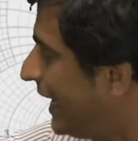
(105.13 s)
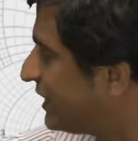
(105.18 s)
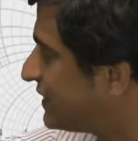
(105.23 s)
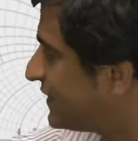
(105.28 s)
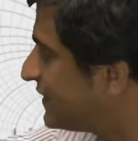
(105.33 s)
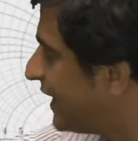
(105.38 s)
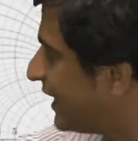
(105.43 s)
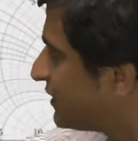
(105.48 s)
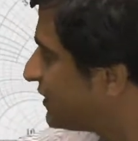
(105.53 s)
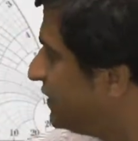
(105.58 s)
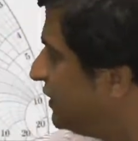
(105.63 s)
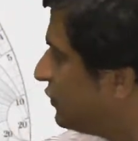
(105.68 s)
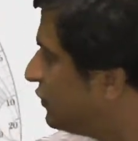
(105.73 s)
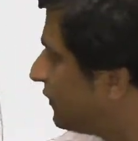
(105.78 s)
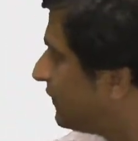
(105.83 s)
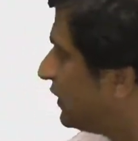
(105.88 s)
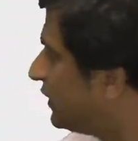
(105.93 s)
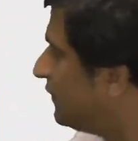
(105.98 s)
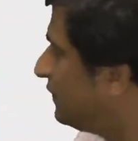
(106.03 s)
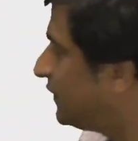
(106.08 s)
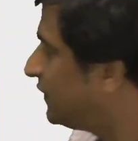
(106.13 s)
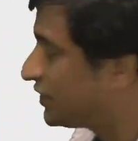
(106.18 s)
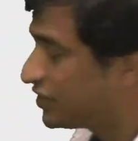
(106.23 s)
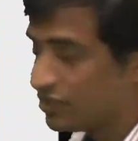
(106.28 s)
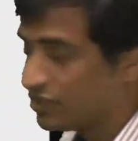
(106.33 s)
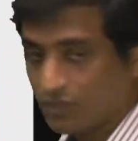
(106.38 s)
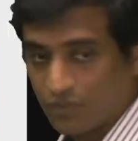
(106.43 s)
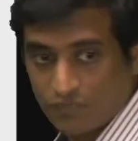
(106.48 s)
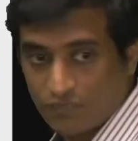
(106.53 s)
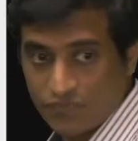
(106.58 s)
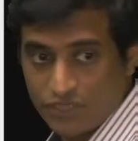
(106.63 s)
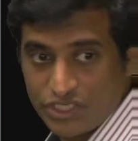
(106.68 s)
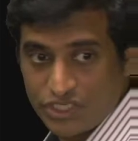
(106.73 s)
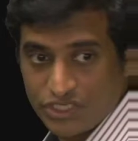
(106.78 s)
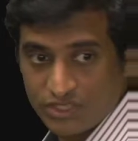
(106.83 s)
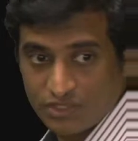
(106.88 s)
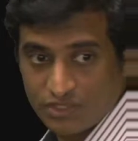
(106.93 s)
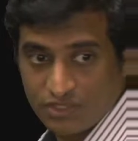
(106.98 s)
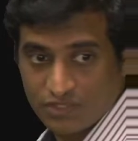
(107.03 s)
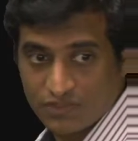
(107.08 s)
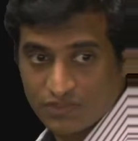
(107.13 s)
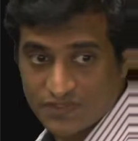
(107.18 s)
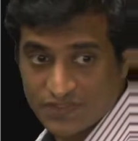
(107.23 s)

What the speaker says: the x-axis of the reflection coefficient,